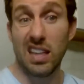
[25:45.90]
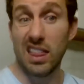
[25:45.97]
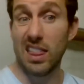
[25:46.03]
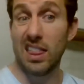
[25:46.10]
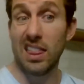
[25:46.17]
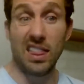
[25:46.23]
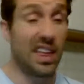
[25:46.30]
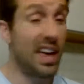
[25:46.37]

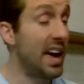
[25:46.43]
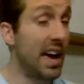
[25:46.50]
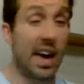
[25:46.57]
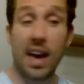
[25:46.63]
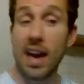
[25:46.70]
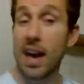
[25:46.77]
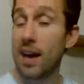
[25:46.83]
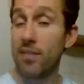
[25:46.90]

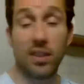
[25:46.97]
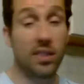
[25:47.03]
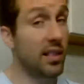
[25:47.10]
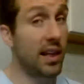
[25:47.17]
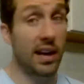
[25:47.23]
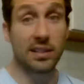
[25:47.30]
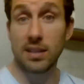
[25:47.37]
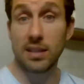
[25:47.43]
They haven't
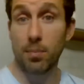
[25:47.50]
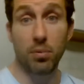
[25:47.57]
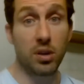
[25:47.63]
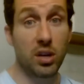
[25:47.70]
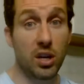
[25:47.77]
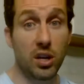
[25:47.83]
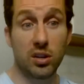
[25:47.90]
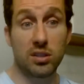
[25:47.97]
the last couple
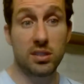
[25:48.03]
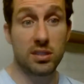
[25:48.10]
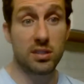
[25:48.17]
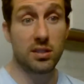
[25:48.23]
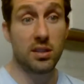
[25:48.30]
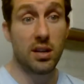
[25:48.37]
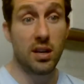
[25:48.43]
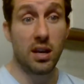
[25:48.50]
of
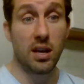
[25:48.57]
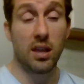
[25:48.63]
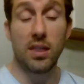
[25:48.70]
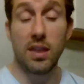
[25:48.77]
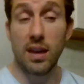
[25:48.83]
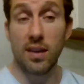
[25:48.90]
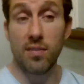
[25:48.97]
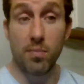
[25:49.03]
years.
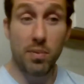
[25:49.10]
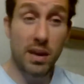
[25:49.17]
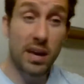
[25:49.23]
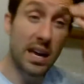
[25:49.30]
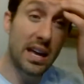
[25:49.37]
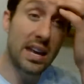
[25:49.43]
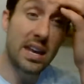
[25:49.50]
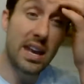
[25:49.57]
They've
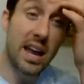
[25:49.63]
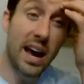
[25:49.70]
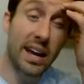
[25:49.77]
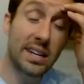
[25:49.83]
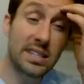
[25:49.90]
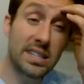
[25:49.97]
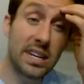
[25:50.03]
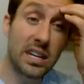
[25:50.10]
been
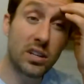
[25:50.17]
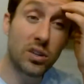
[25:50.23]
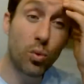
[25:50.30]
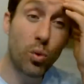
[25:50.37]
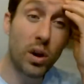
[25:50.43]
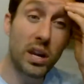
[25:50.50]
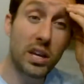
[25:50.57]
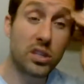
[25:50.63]
19,
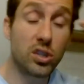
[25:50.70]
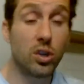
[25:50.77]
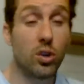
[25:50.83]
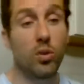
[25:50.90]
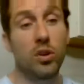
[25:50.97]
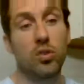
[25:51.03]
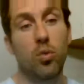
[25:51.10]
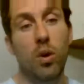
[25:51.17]

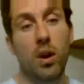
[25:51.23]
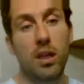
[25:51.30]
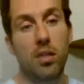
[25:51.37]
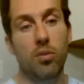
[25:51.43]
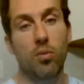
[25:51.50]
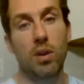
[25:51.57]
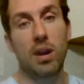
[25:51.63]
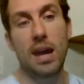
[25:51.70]
22, and
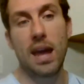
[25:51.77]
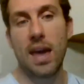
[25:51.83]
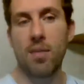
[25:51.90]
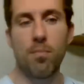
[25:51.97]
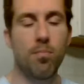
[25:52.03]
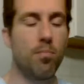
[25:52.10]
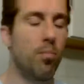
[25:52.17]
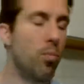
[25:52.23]
23,
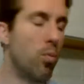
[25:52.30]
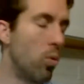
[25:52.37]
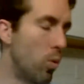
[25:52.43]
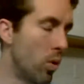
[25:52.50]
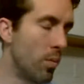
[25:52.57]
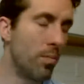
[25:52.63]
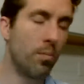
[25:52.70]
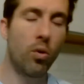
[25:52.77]
and
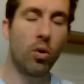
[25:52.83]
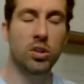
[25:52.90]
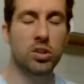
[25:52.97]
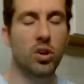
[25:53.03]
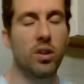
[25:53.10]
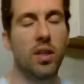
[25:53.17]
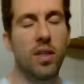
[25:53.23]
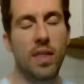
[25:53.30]
more
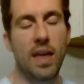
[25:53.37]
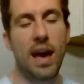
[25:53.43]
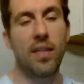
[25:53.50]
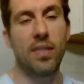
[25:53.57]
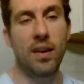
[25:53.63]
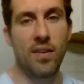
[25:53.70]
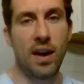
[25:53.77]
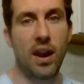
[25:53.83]
so than
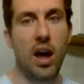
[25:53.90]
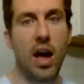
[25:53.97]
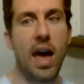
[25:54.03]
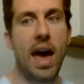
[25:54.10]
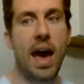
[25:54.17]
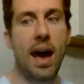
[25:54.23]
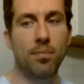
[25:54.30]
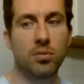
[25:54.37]
that, they've had
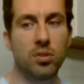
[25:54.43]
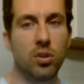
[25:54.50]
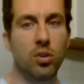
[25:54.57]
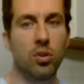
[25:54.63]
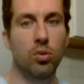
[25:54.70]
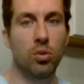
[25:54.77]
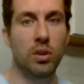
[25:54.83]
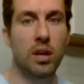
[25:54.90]

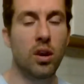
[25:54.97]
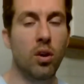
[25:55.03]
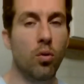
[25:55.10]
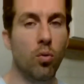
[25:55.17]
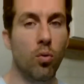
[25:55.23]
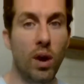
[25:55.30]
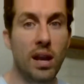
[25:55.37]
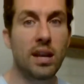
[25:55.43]
absolutely
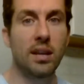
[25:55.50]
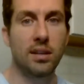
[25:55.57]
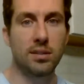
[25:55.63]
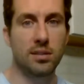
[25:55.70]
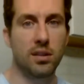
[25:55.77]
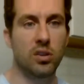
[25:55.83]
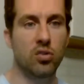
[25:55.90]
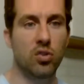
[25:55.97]

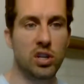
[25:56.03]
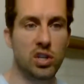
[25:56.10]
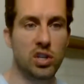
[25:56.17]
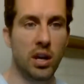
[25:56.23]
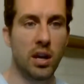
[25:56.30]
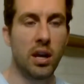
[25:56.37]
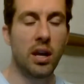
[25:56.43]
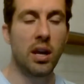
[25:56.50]
horrendous
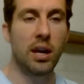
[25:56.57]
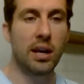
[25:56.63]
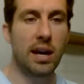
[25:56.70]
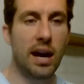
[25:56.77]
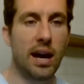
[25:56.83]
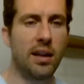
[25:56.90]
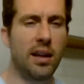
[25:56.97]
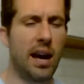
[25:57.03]
attrition.
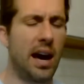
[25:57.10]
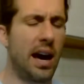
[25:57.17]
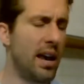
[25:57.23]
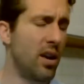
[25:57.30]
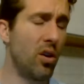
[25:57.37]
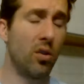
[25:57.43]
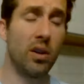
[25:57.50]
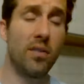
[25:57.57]
God, I
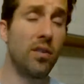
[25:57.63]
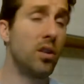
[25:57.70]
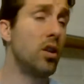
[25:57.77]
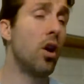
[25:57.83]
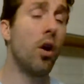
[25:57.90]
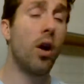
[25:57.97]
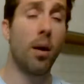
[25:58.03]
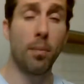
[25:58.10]
don't even
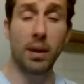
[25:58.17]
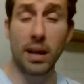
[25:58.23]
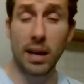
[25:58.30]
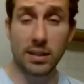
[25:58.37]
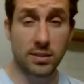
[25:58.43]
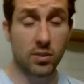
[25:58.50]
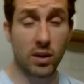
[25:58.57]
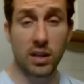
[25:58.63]
know how many
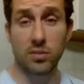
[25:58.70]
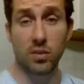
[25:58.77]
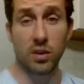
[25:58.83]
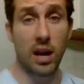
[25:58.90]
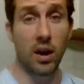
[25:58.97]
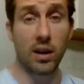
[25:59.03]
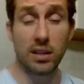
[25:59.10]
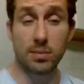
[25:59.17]
guys have transferred
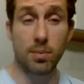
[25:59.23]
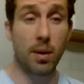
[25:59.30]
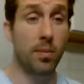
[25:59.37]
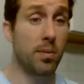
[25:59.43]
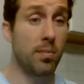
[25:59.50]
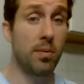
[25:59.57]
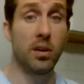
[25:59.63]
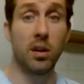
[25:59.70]
out. It's
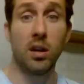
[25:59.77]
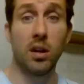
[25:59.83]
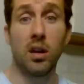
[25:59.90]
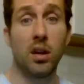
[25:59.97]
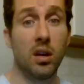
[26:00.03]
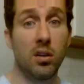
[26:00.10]
probably been